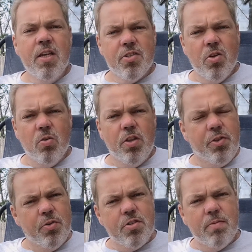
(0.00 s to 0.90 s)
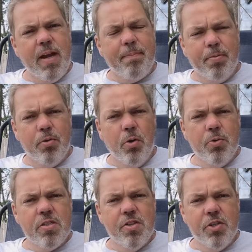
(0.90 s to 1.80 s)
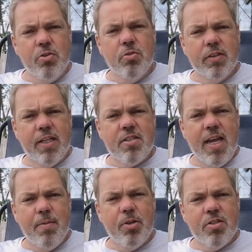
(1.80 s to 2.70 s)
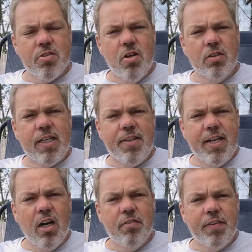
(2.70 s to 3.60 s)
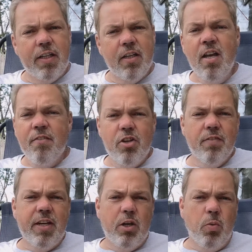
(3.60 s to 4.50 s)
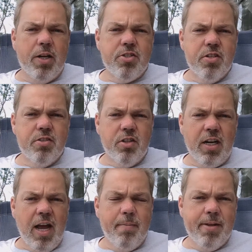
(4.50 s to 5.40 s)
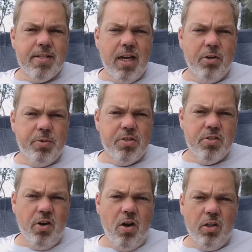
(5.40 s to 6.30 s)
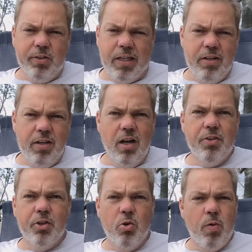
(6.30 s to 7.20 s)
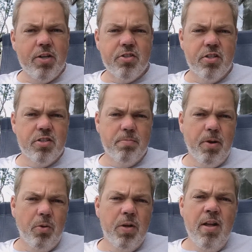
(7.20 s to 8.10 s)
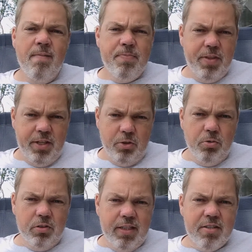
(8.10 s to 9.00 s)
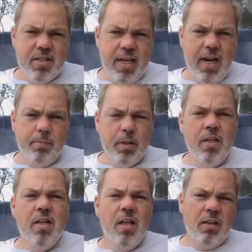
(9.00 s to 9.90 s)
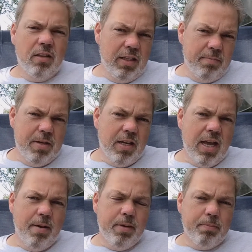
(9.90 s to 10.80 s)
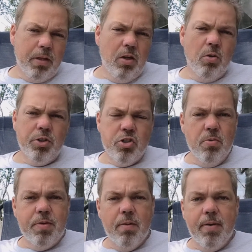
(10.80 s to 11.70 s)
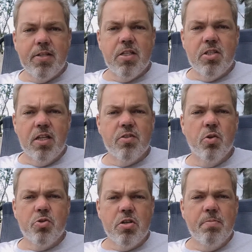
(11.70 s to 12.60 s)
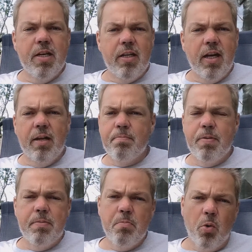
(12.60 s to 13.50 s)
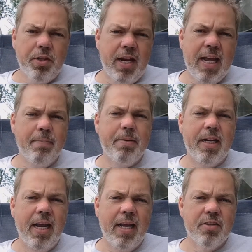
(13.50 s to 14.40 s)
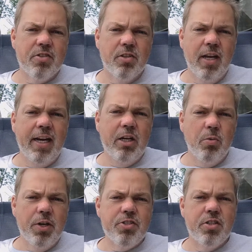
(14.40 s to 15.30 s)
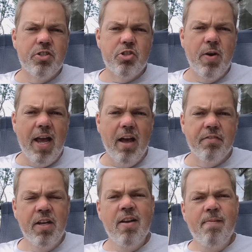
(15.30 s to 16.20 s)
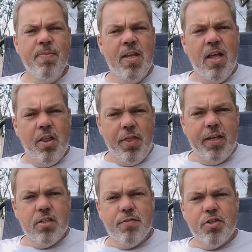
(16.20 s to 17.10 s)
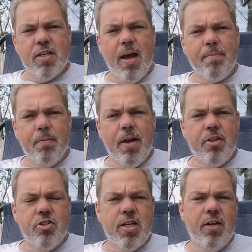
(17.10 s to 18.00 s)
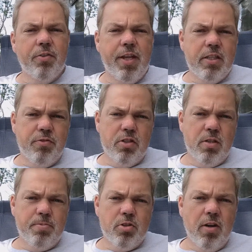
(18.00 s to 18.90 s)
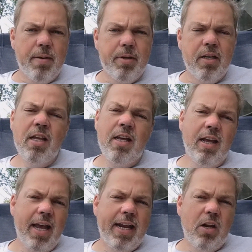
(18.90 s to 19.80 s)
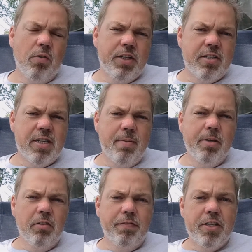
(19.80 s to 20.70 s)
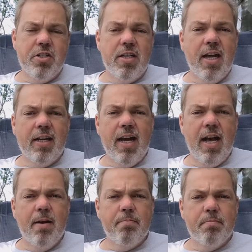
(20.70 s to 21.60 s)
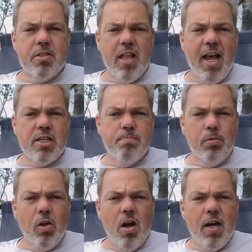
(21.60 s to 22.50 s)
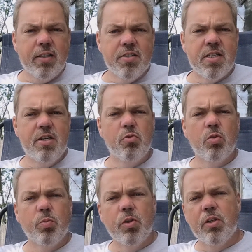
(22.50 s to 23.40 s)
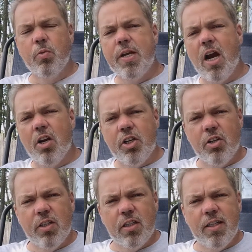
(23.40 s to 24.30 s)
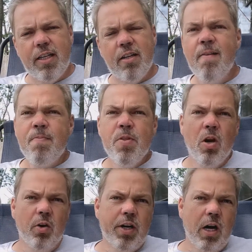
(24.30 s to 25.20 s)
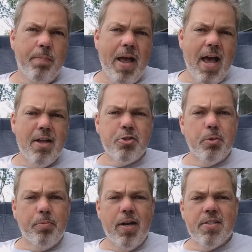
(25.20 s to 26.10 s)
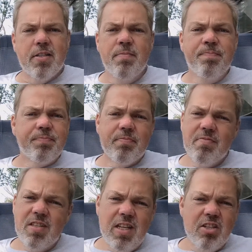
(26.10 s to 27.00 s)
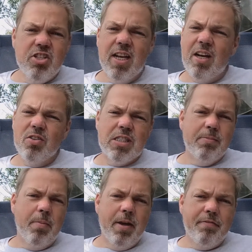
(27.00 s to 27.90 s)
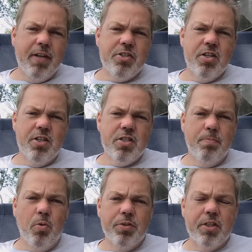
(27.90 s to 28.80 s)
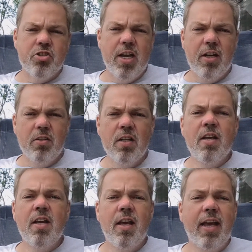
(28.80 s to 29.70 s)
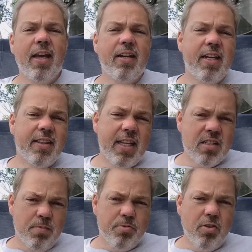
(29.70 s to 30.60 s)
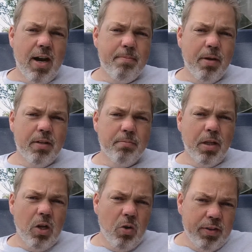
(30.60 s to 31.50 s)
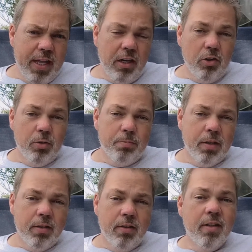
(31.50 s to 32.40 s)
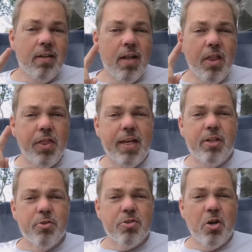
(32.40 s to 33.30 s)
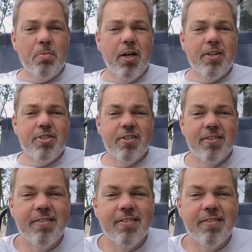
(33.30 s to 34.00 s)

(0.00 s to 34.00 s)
So those are my pros to the Google Nest camera installed on the RV. If you have any questions or comments how to install, or any other questions about the Google Nest camera, leave me a comment below or shoot me a message on social media. I'd be more than happy to answer any questions you have. Thanks for stopping by the channel. Thanks for subscribing. Head on over to timeeaglefiction.com/blog to see where we are currently, or in our past or present. Check out some of my fiction to support the channel, and hit that subscribe button below and that alert button. Thank you so much.